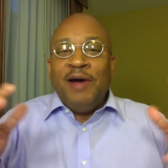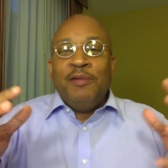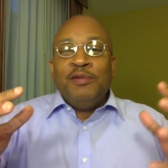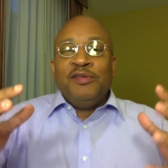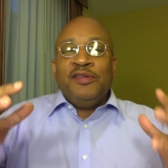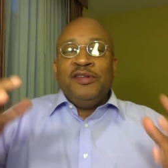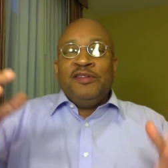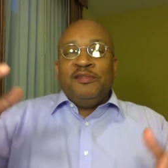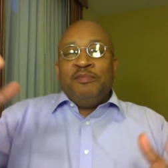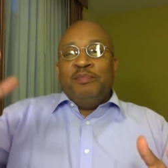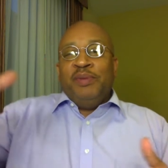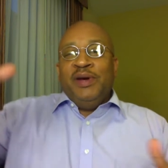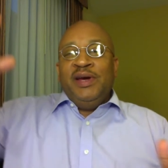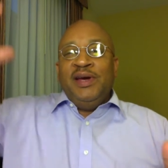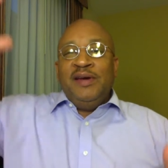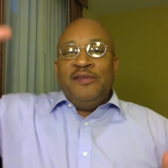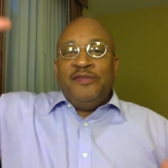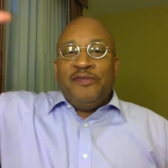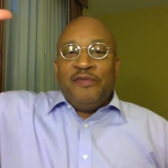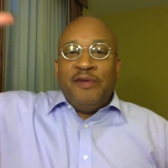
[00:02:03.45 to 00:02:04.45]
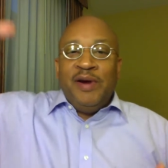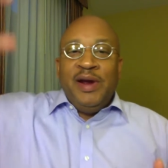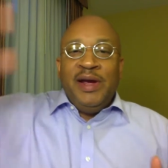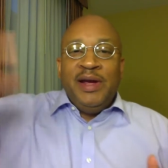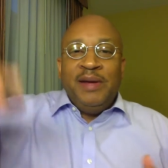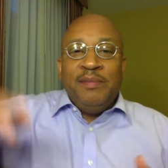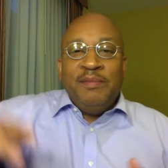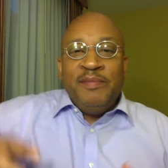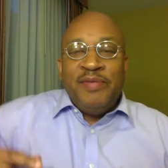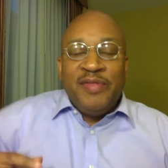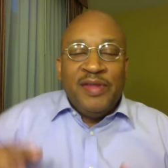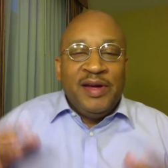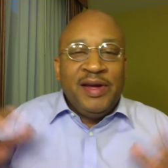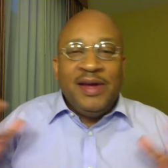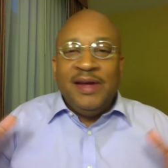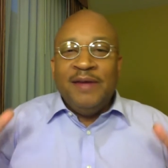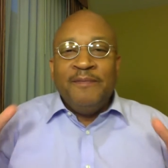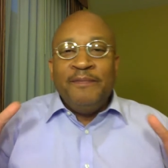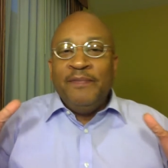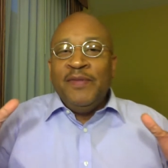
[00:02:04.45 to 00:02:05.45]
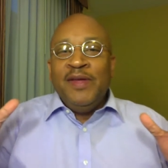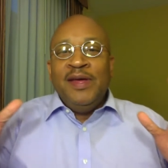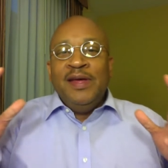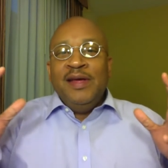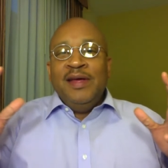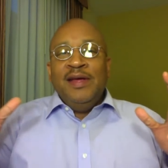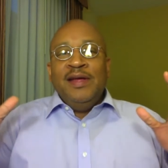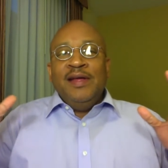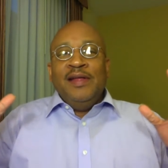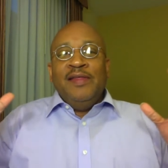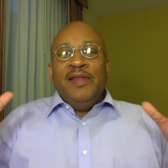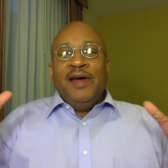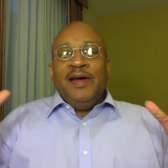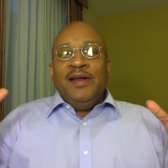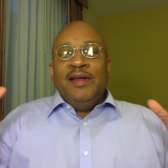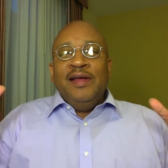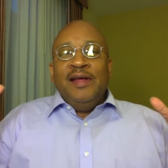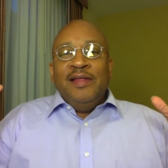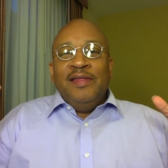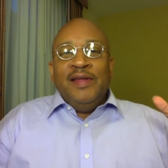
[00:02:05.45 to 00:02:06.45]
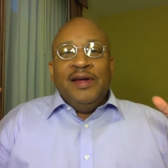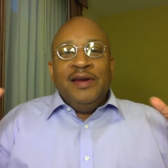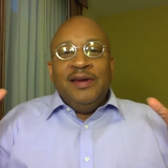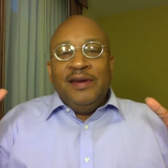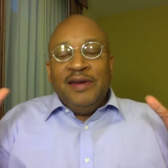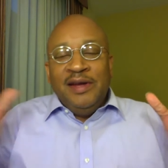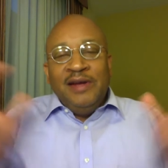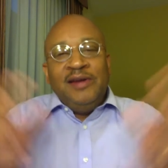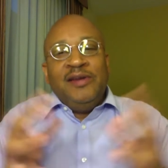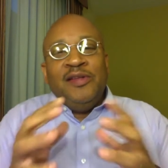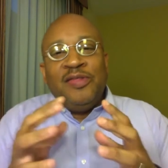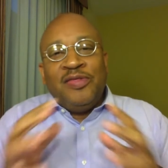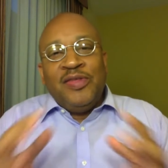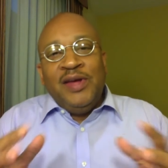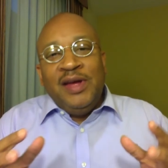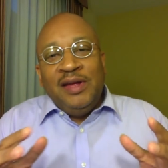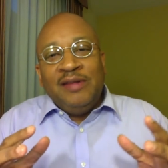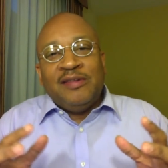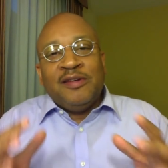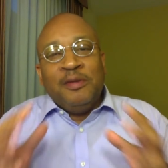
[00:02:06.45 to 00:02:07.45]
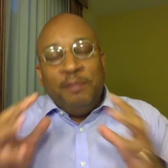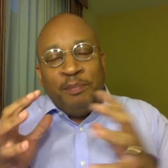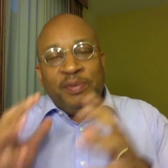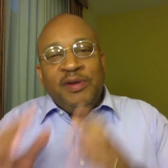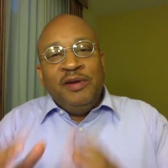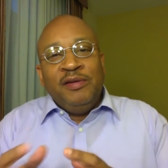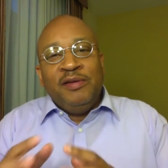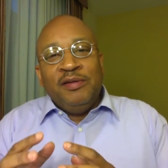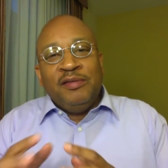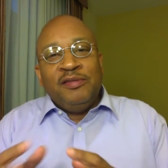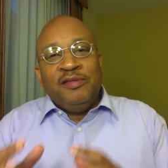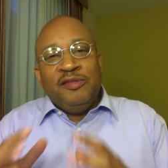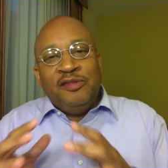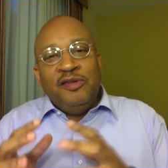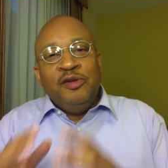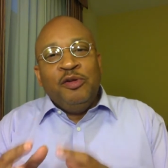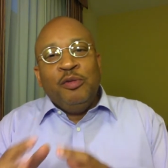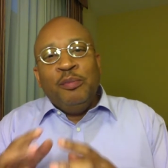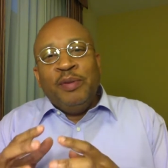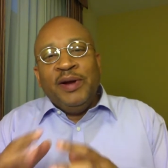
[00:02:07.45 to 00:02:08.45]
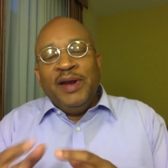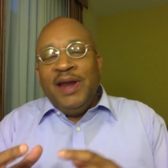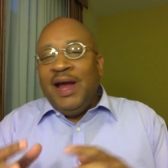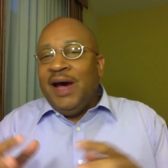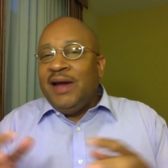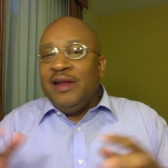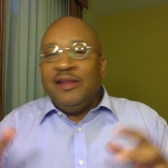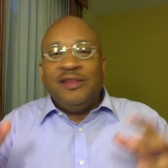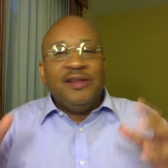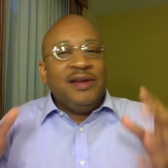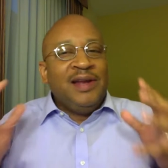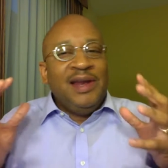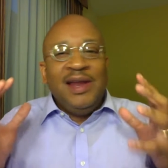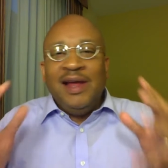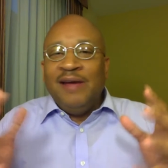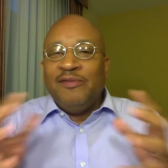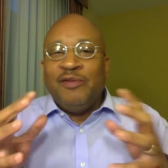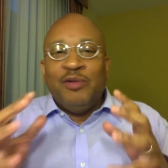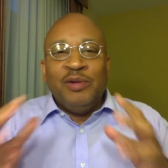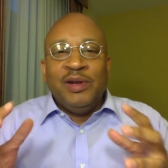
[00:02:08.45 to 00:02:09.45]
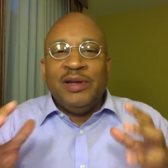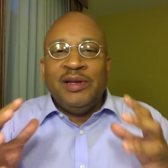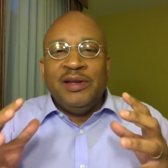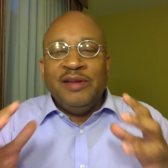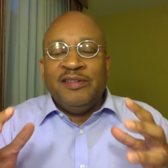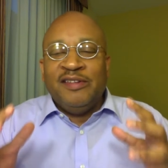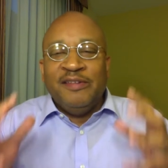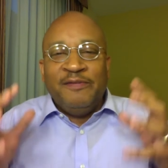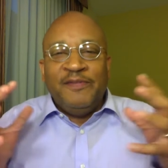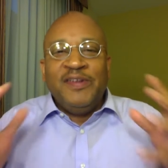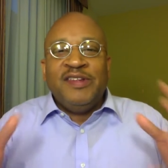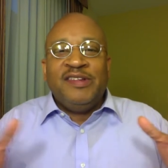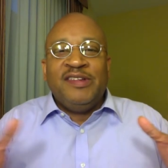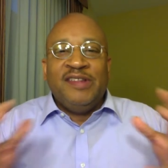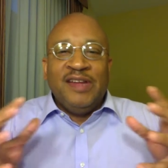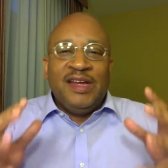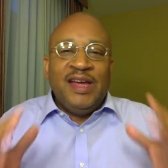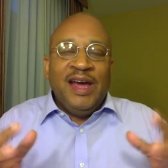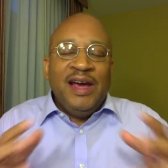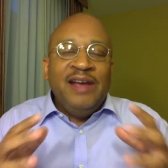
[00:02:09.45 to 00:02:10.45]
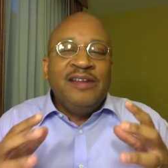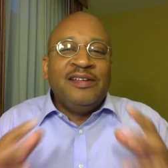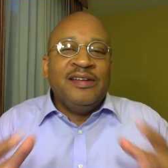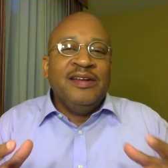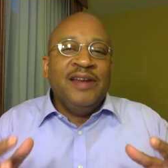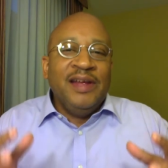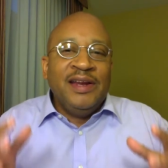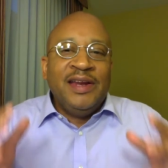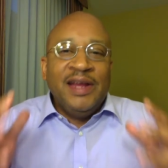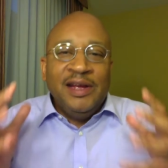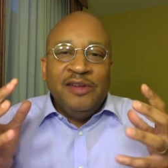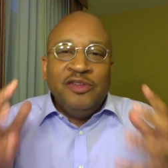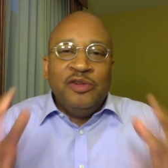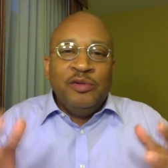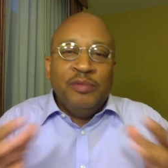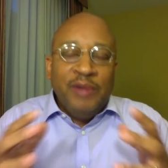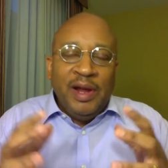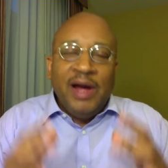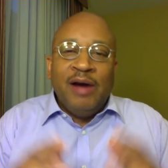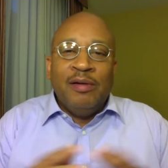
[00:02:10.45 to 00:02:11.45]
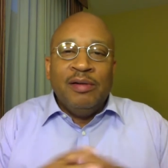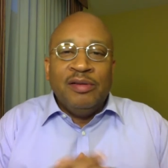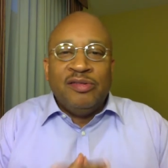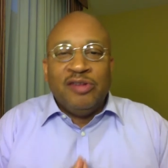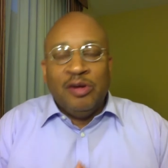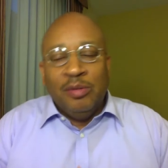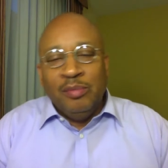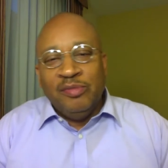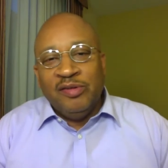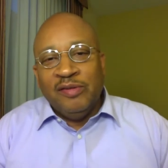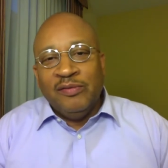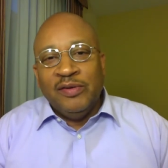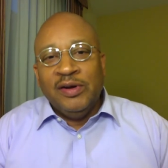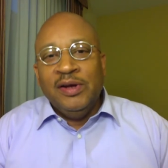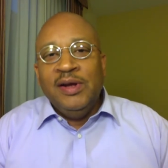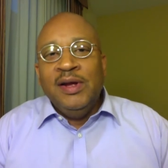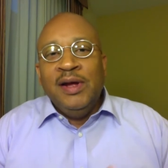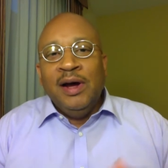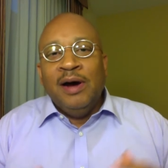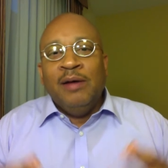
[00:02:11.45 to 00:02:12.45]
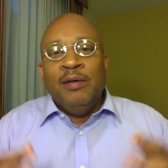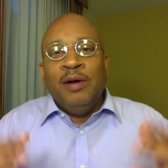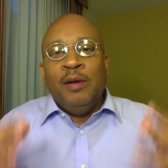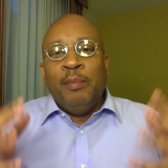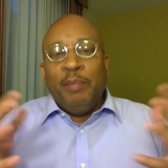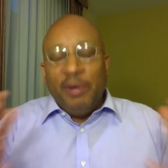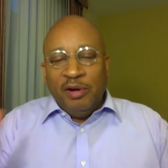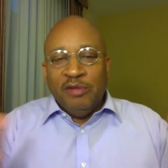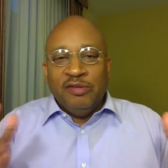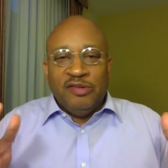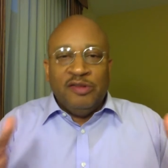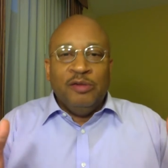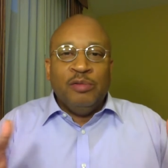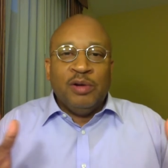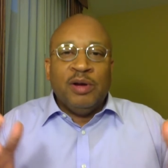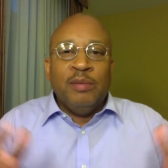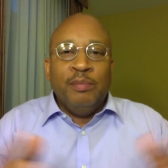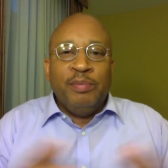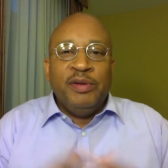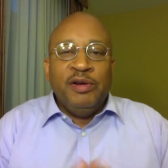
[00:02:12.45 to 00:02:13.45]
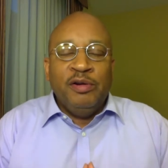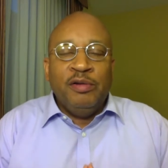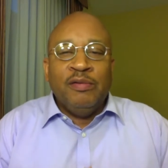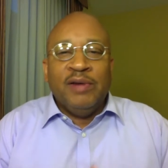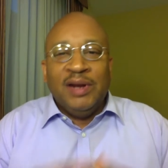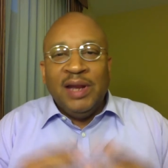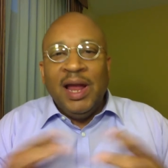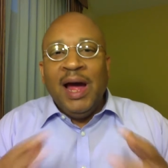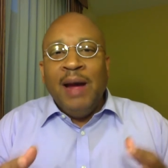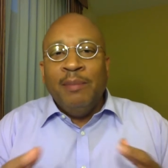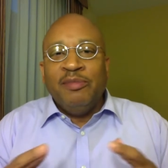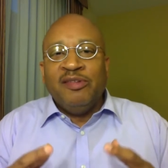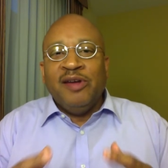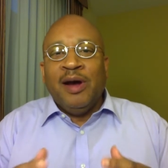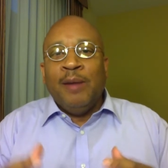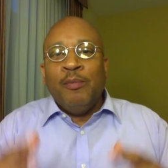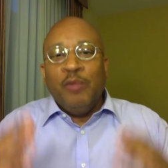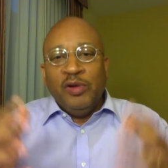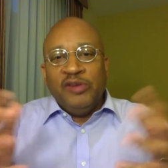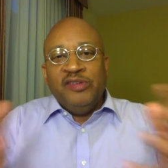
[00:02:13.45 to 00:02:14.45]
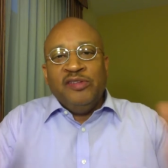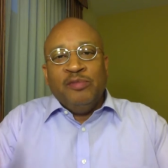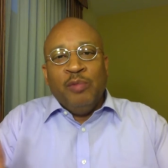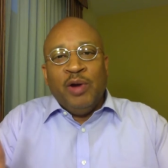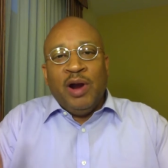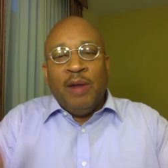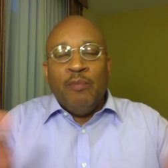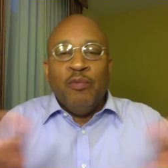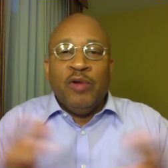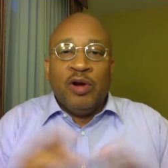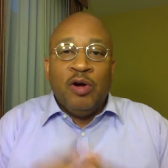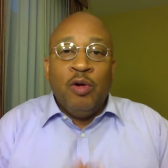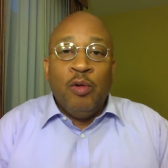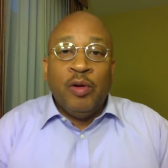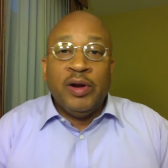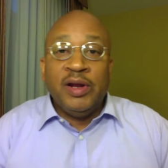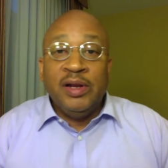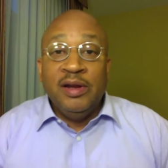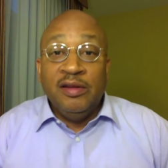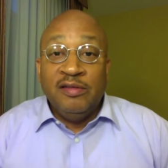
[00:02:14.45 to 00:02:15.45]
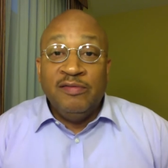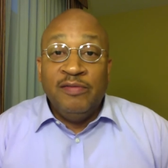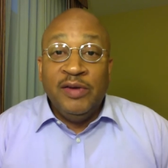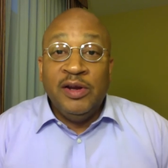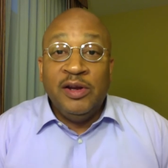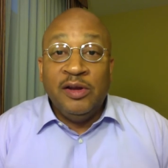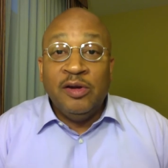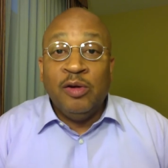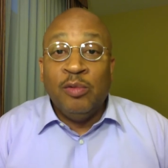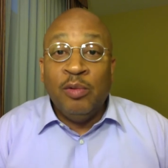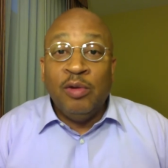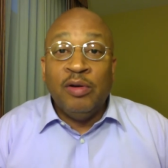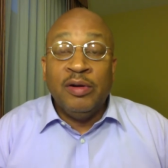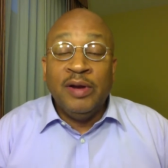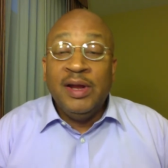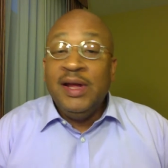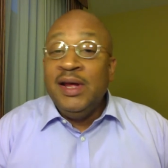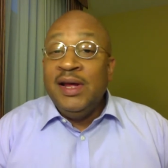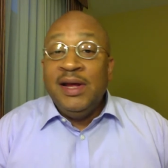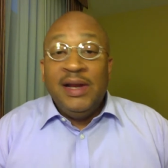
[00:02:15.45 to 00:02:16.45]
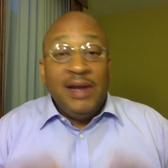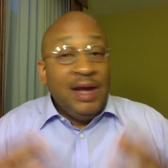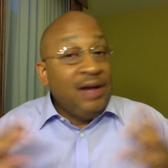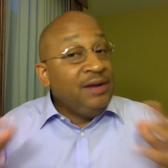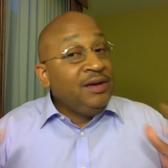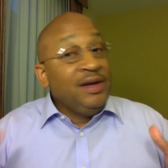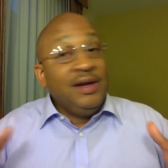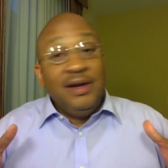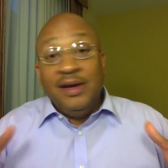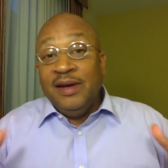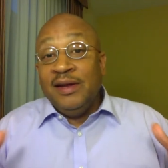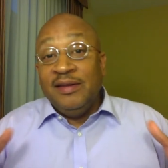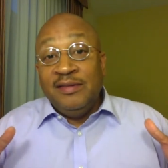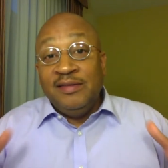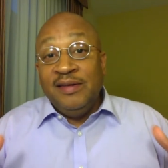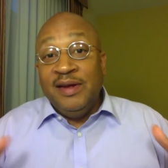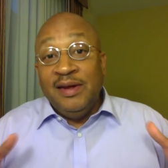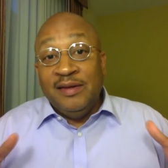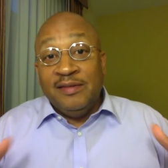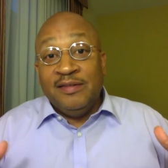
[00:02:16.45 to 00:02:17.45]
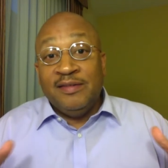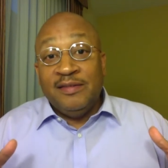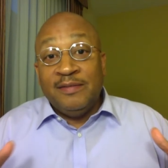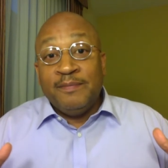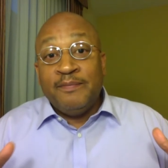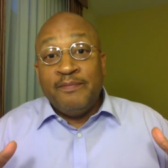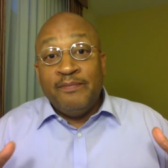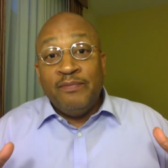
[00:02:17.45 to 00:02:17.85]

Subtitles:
was this big frame thing that did the things computers do, but not at the level, at the sophistication that they do now in terms of a personal computer, a laptop, which is what I'm recording this video on. That didn't exist.